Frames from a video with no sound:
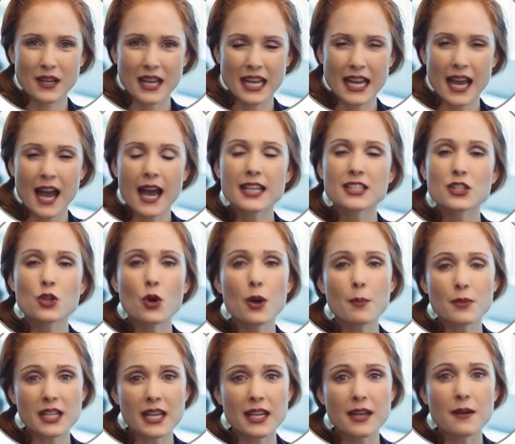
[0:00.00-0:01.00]
AI
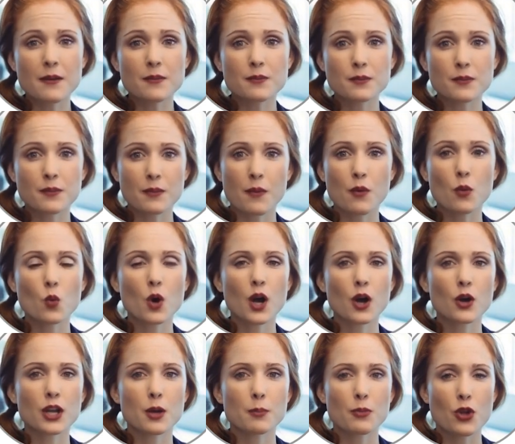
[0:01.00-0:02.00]
scripting.
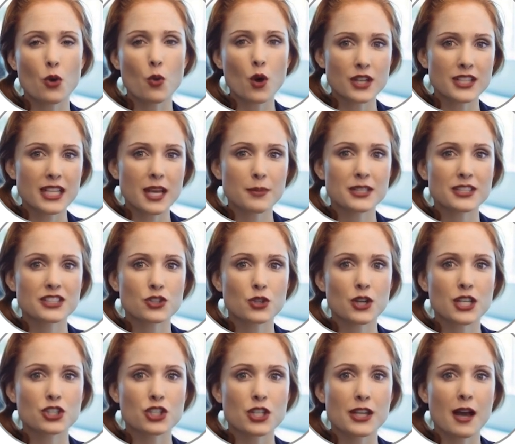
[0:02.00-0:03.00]
Welcome to our
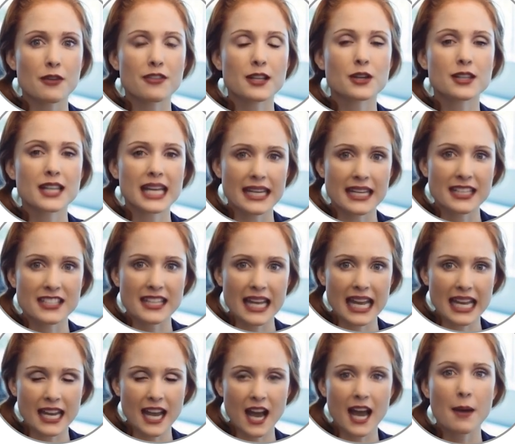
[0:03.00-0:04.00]
demonstration of the latest
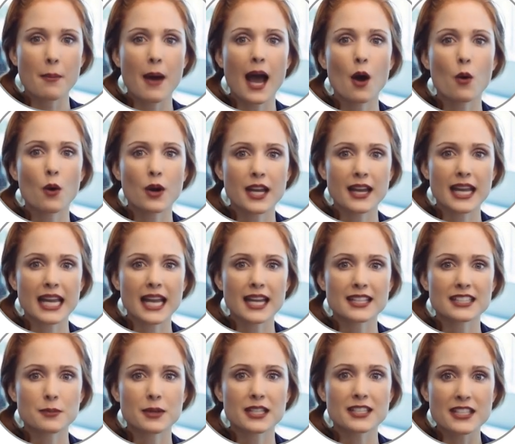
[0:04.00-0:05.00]
AI-powered
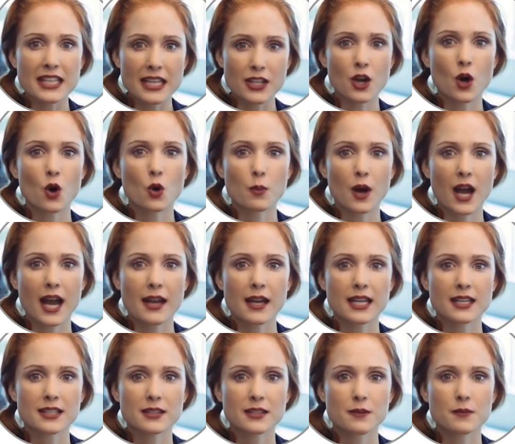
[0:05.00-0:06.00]
enhancements in
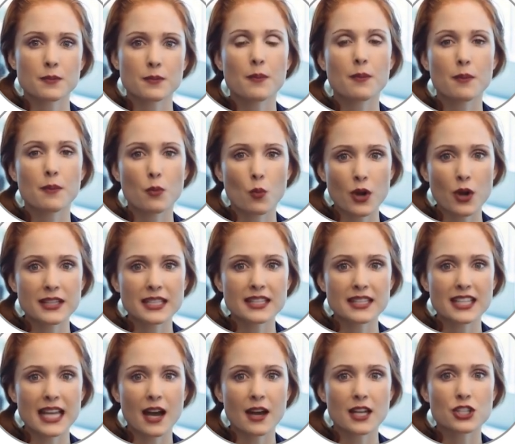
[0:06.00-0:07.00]
Copilot. With
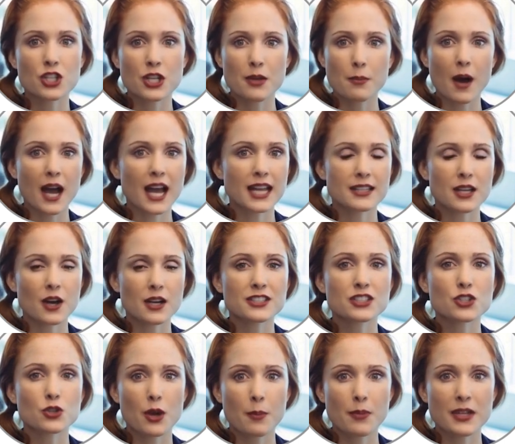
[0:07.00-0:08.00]
intelligent Python
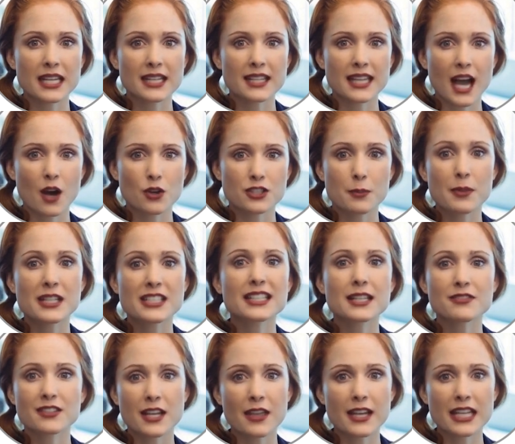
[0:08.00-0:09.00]
scripting now
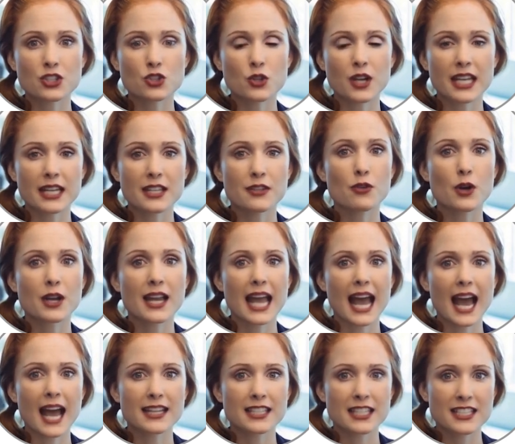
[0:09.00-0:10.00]
specifically trained for
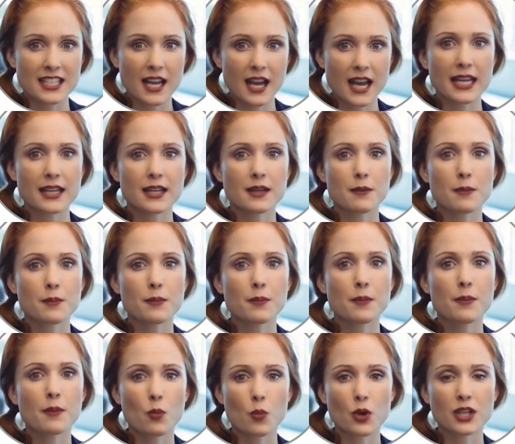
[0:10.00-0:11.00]
CAD design,
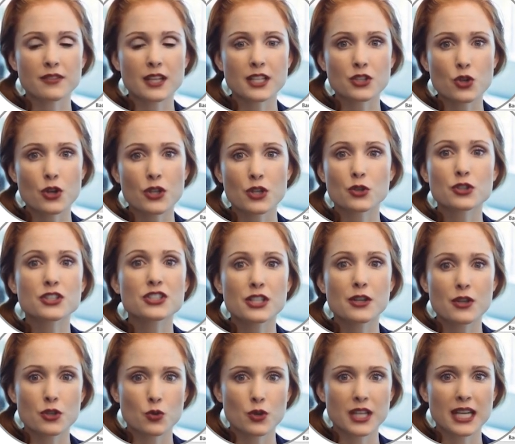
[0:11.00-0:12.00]
we've
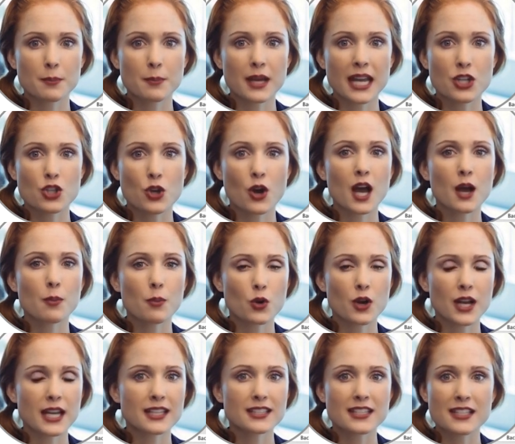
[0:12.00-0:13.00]
introduced 3 major
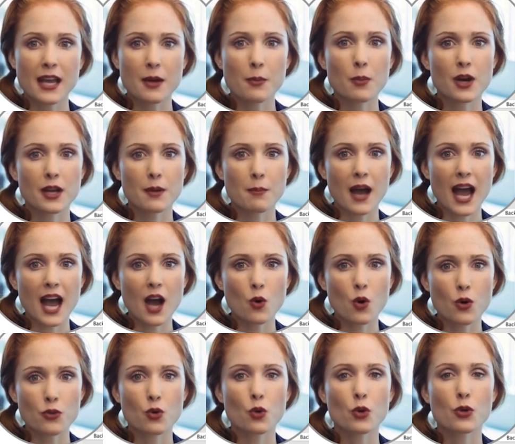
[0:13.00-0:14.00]
upgrades that bring
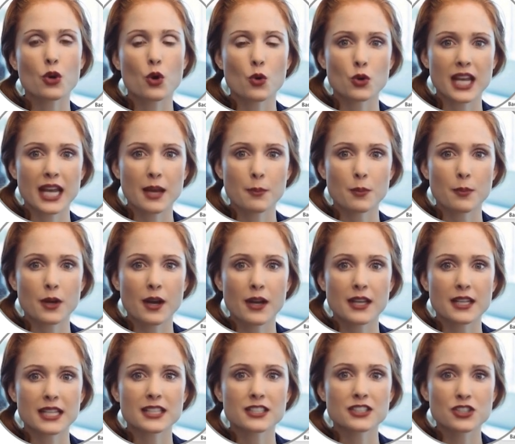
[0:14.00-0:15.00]
powerful new
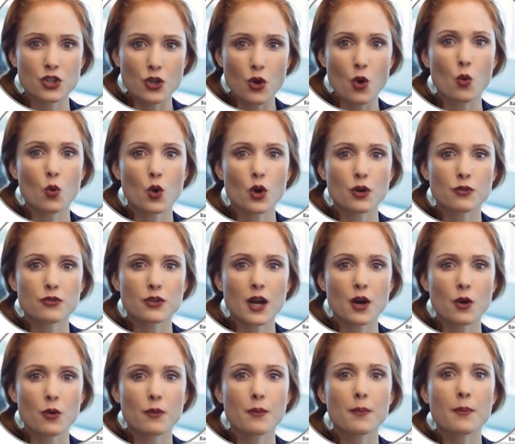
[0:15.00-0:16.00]
capabilities to your
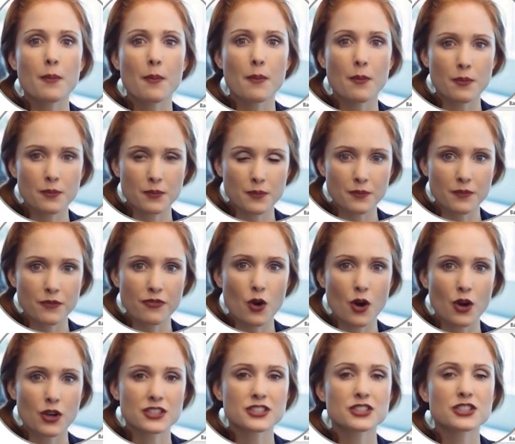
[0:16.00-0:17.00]
workflow.
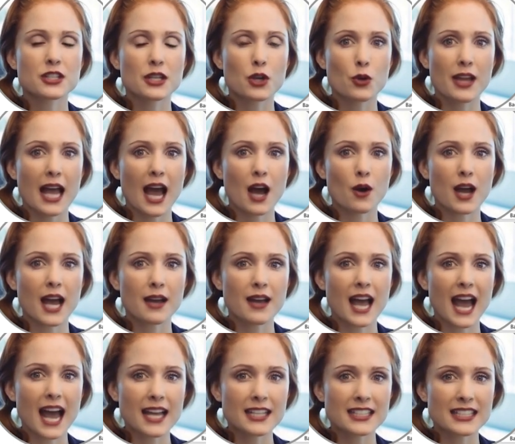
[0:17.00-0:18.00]
First, you now have
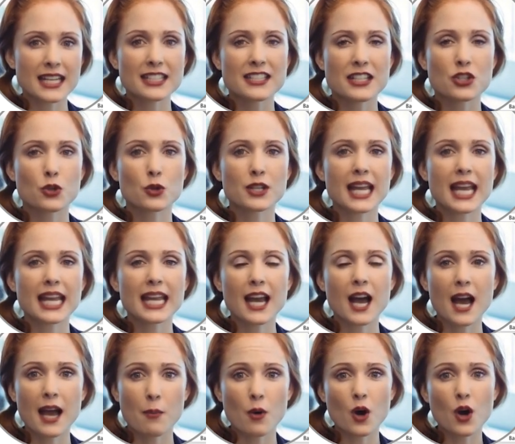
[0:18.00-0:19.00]
access to an
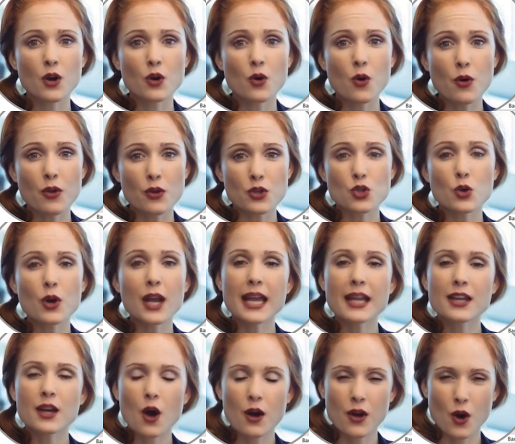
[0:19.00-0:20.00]
AI model
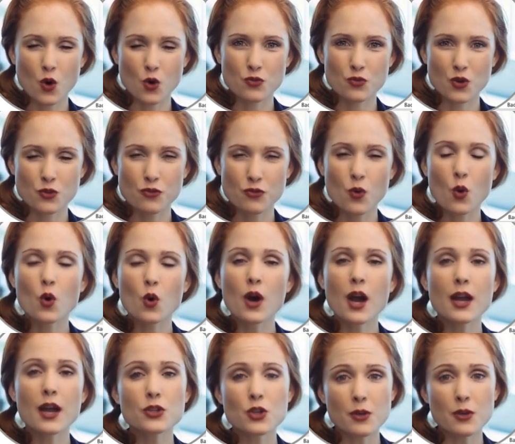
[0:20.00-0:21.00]
trained on over
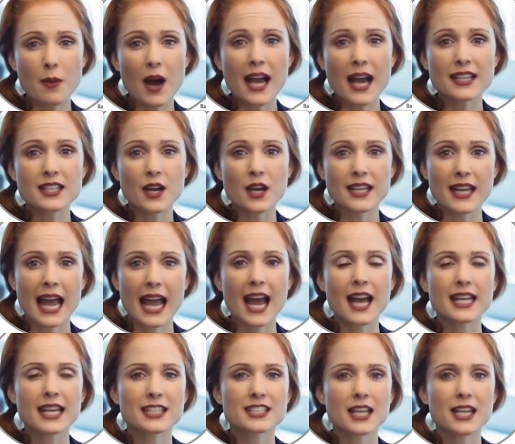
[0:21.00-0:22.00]
400 Python
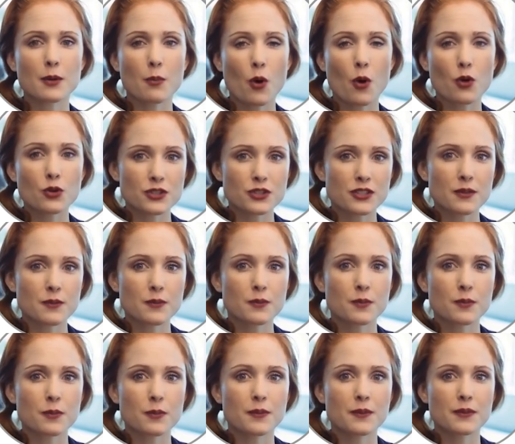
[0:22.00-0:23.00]
CAD examples.
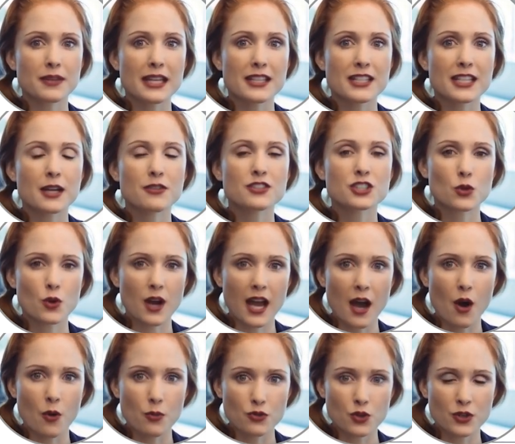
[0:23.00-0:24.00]
This gives you a
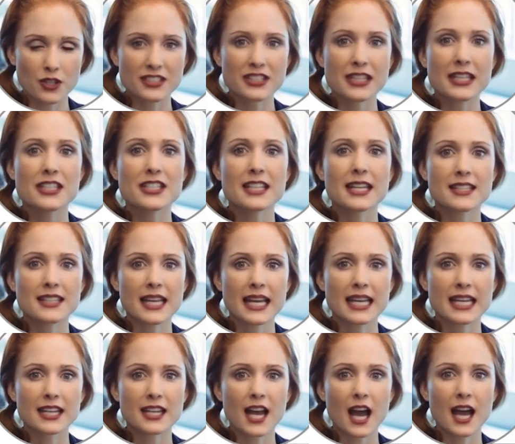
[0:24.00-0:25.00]
helpful assistant that
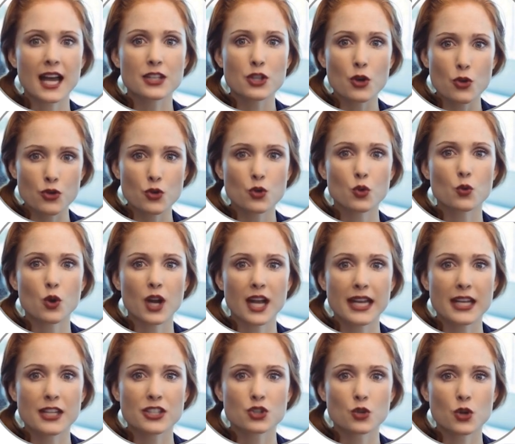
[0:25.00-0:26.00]
can guide you through
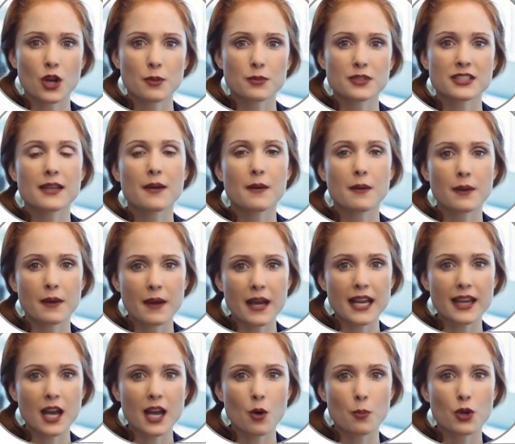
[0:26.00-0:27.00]
writing scripts
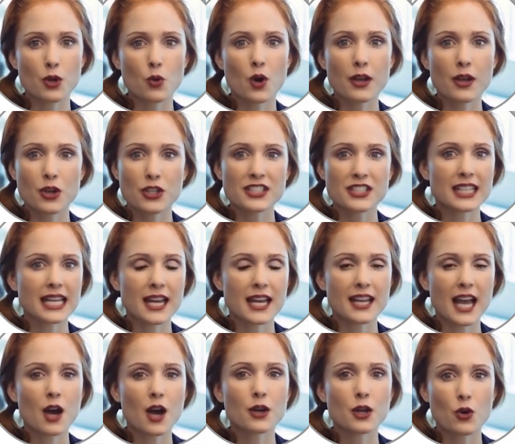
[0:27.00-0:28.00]
and help you understand
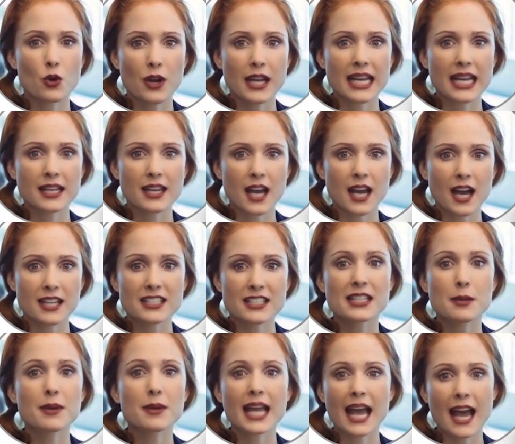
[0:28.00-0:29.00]
how to create
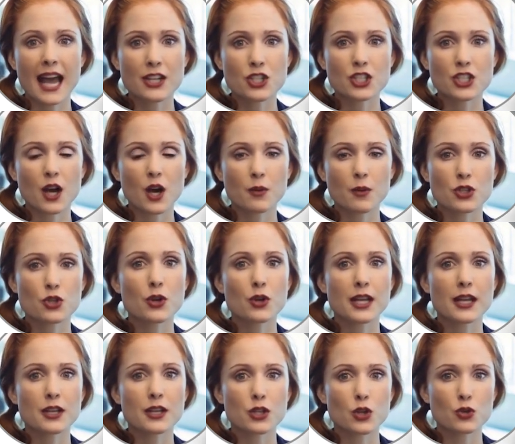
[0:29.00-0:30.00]
custom CAD
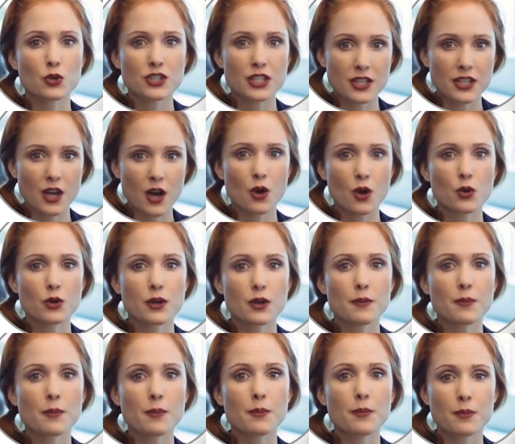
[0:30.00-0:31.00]
geometry using code.
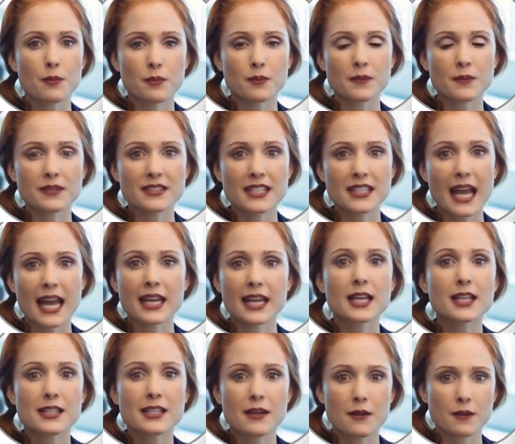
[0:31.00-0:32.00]

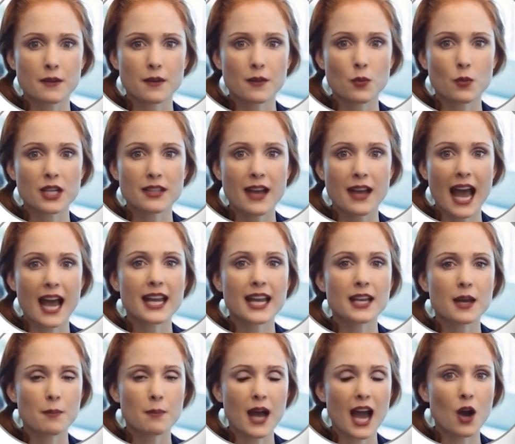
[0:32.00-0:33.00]
Second, we've added
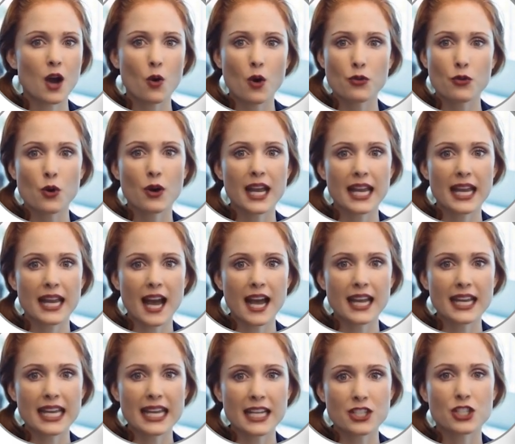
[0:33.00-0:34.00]
a powerful AI
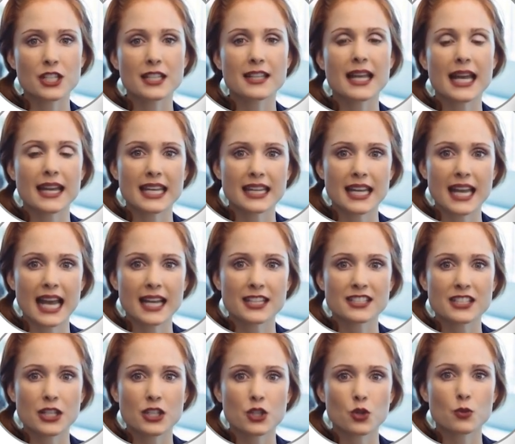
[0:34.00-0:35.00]
agent that can
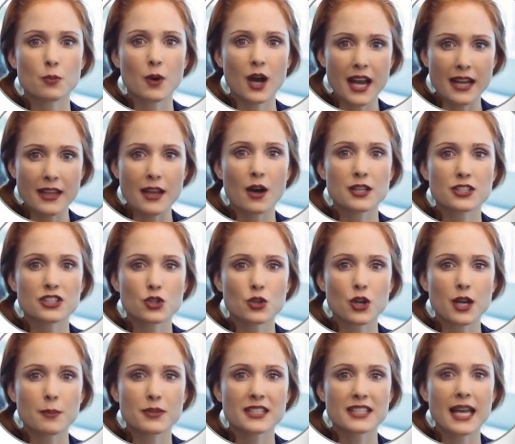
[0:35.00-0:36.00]
execute Python
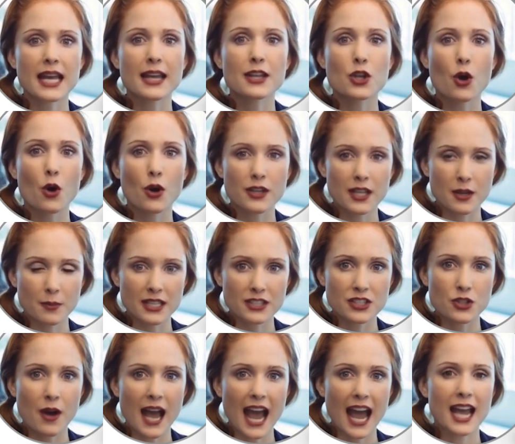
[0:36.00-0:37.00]
scripts and turn them
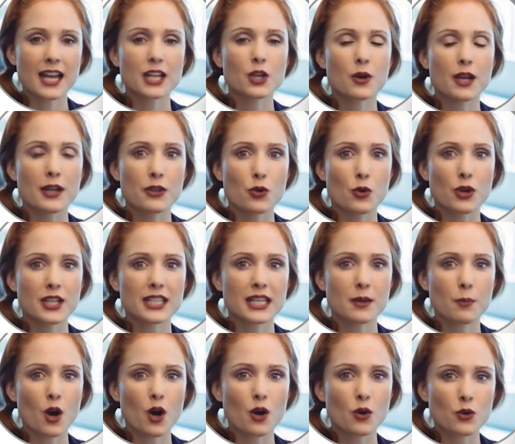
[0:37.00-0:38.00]
into accurate 3D
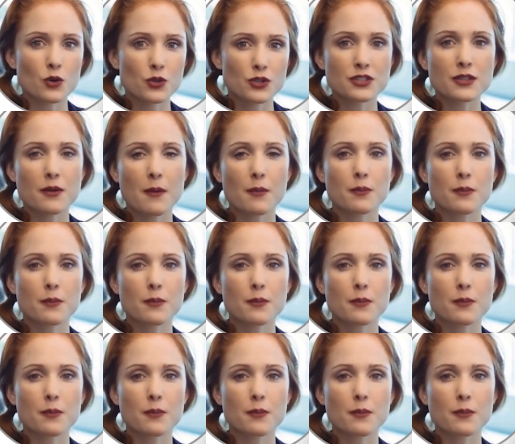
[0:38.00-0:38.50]
models.